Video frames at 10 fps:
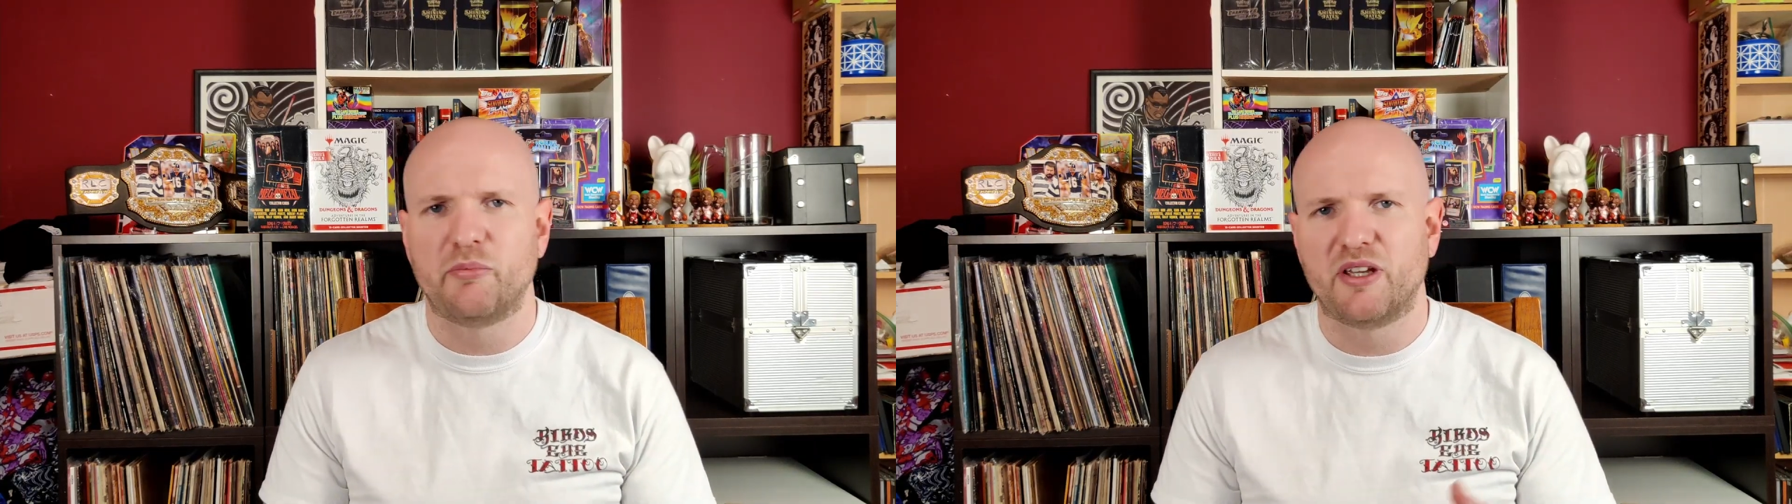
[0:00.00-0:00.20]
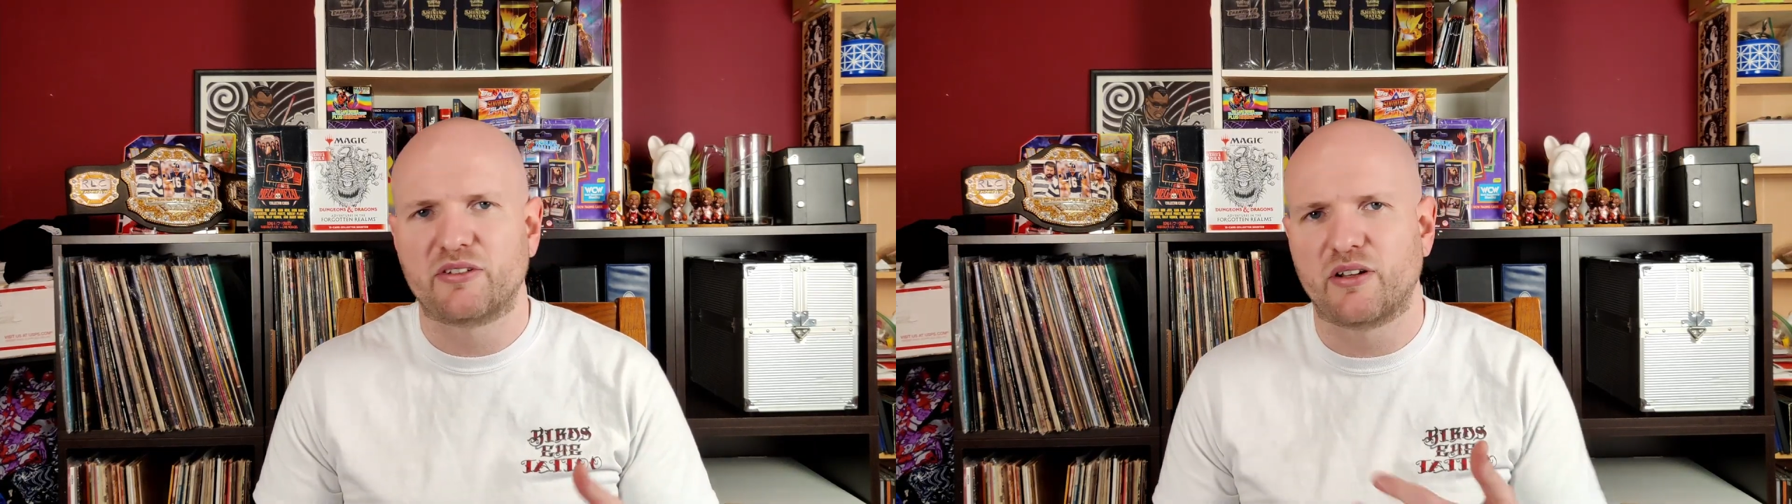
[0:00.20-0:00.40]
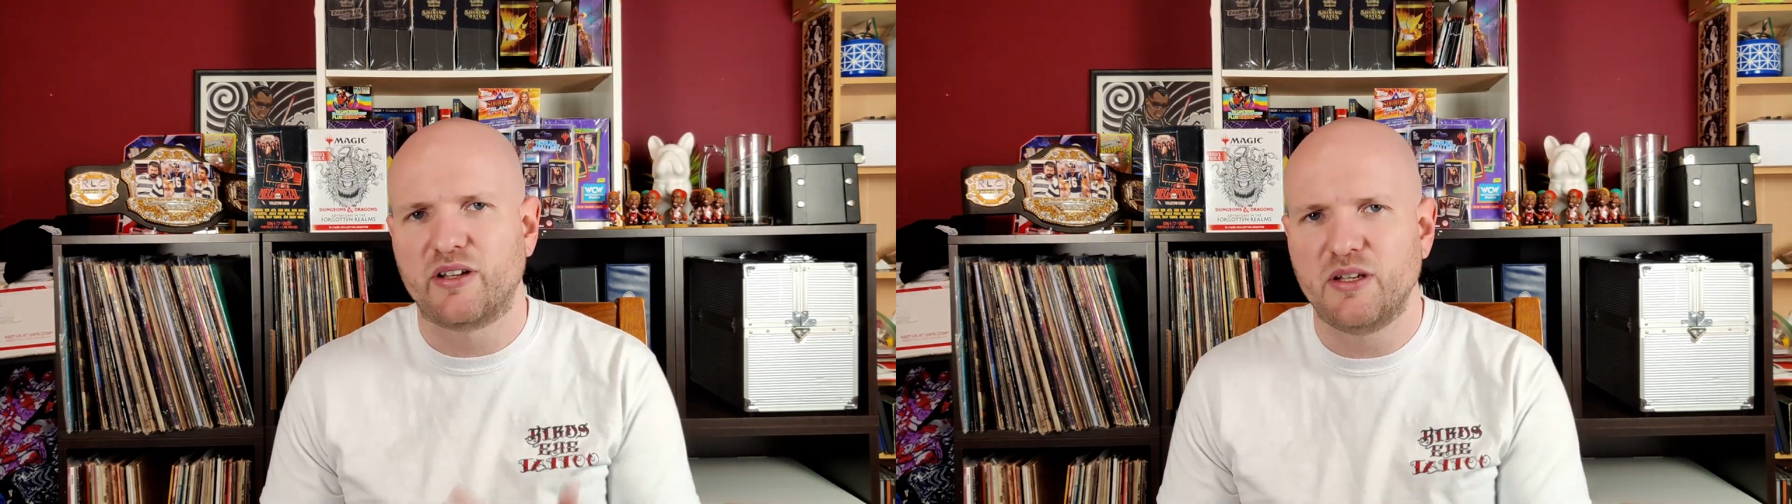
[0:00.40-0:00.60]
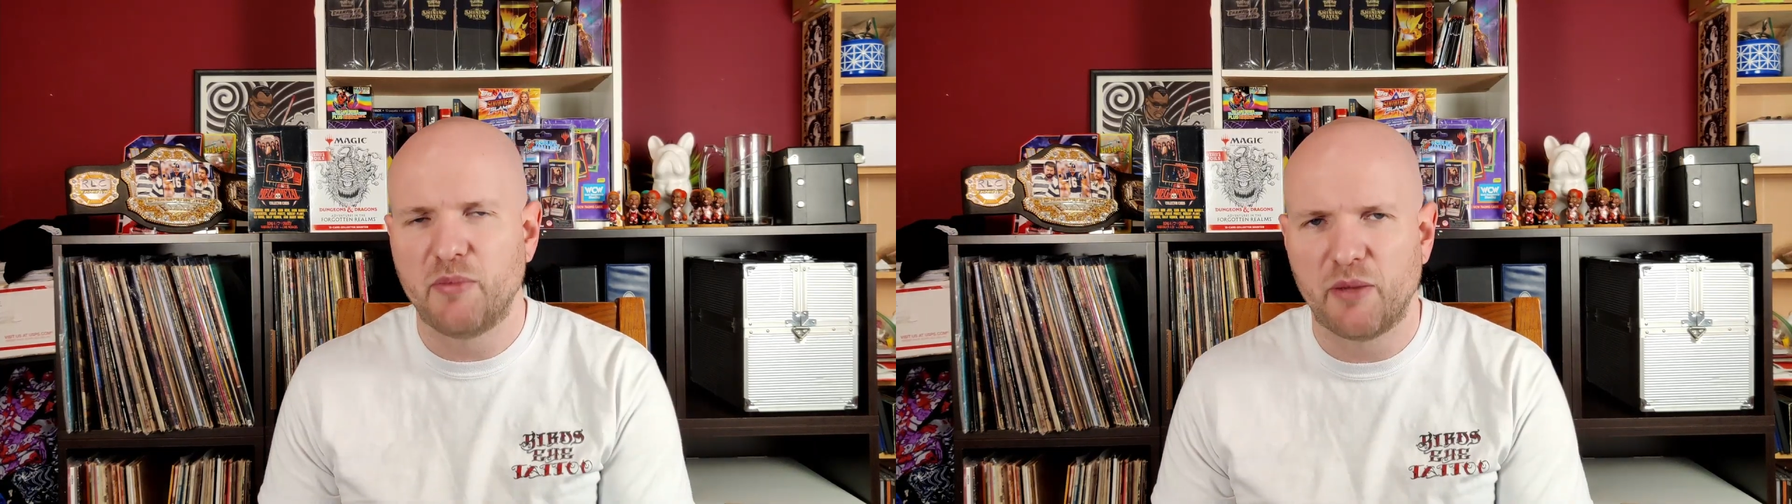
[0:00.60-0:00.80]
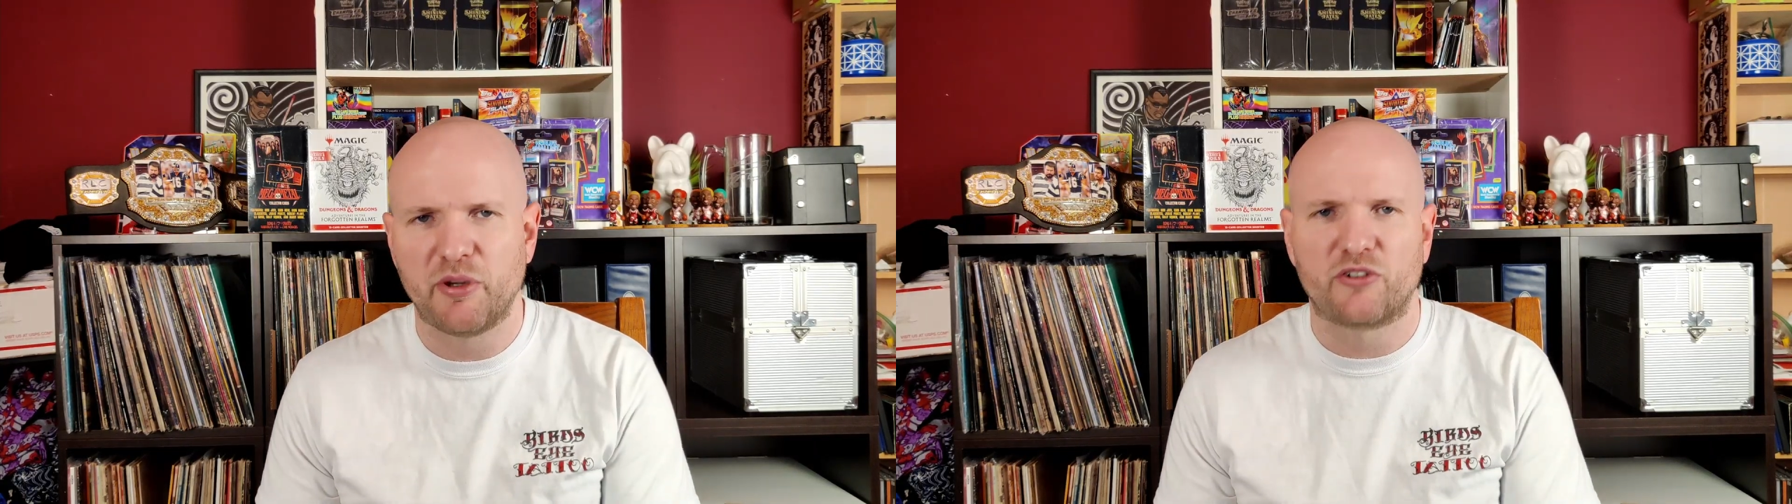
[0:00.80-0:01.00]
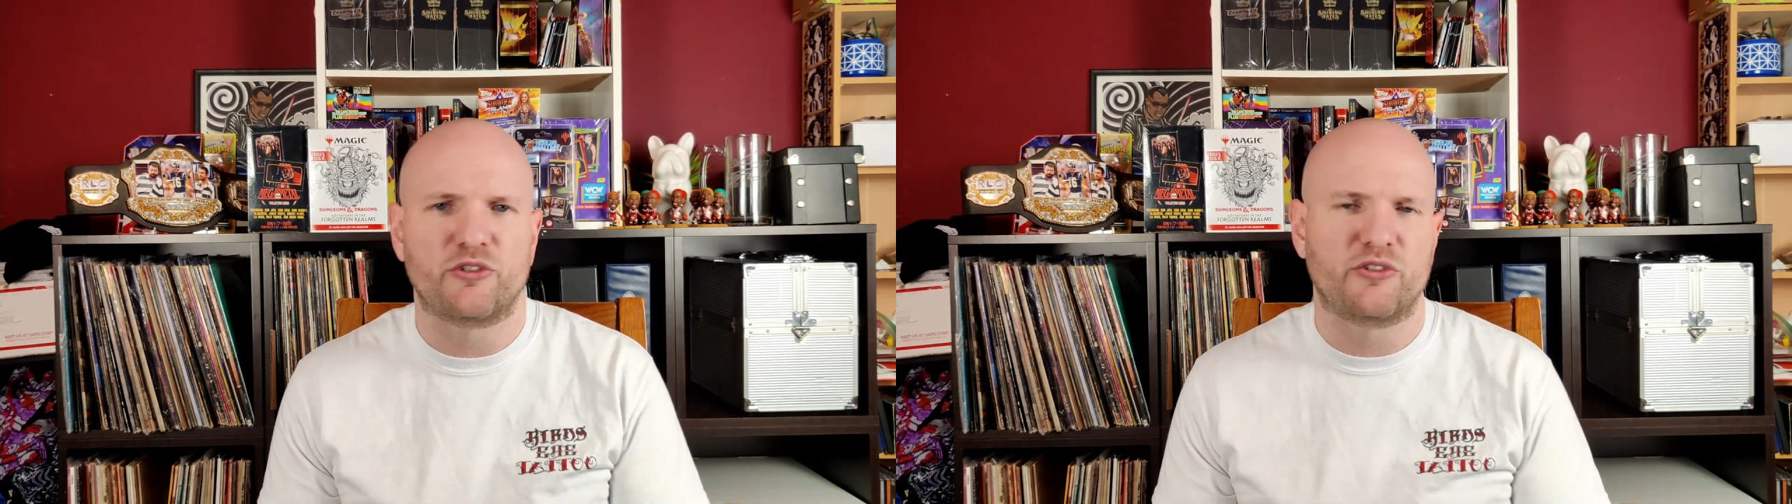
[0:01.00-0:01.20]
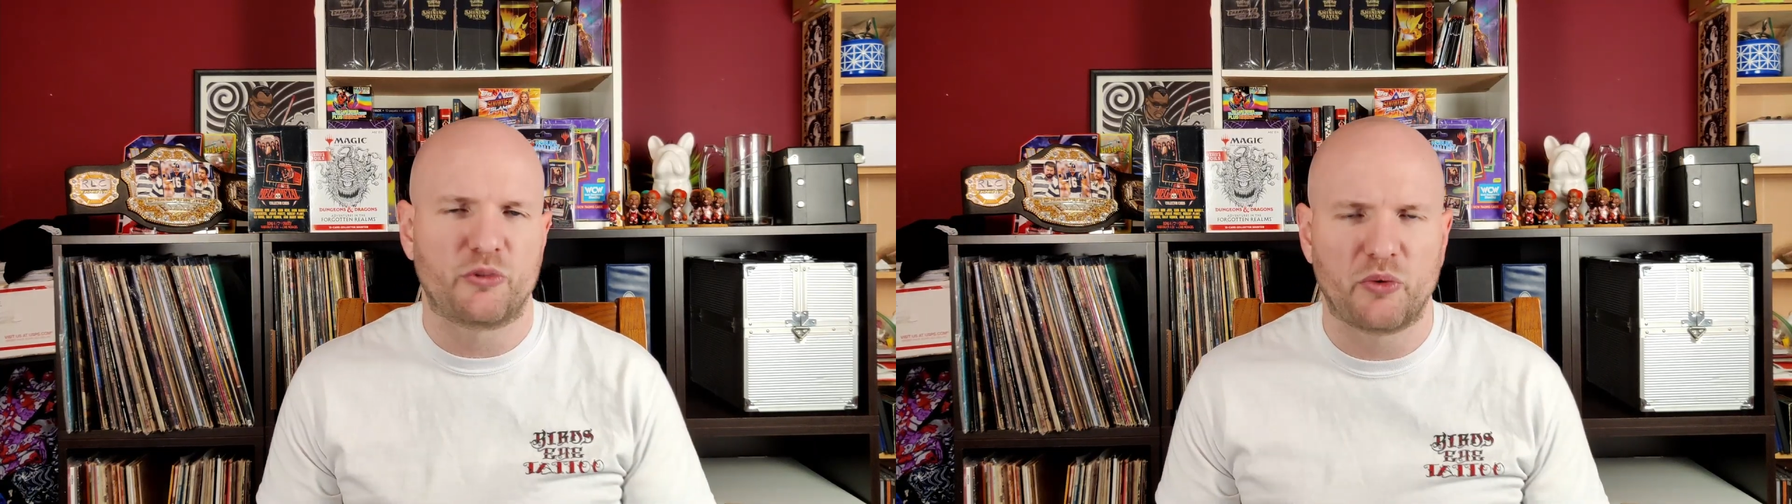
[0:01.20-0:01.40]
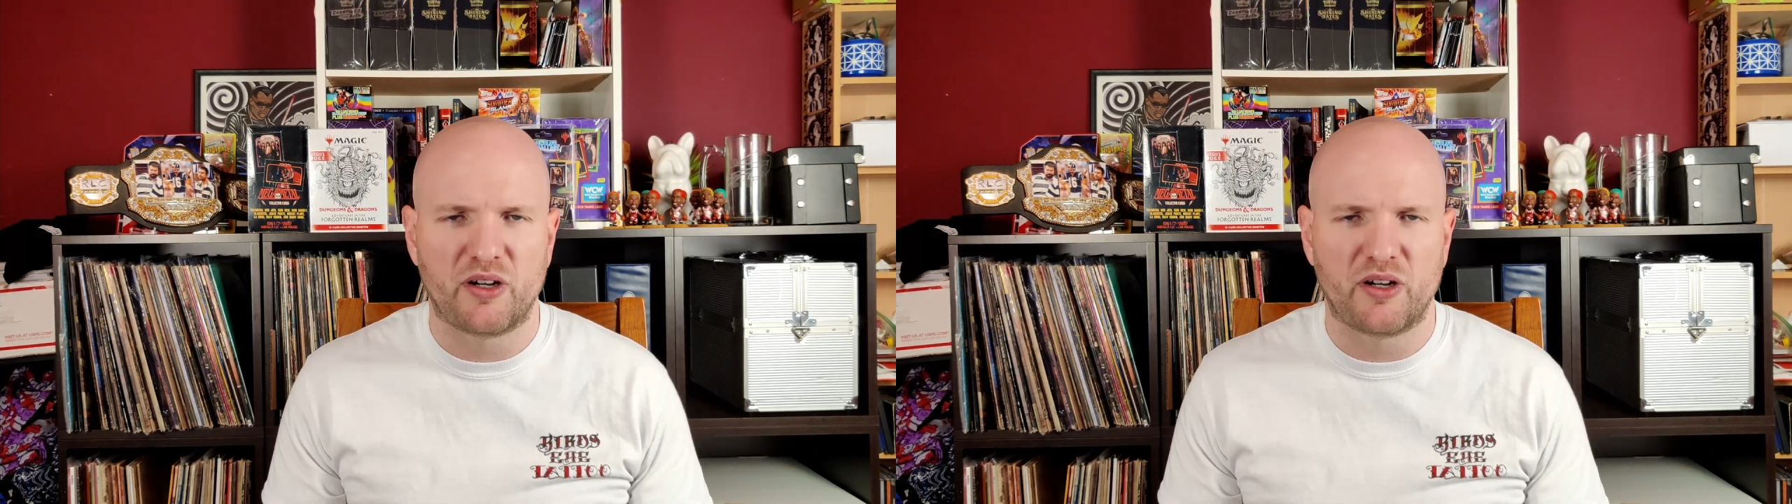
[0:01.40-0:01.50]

based on eBay pictures or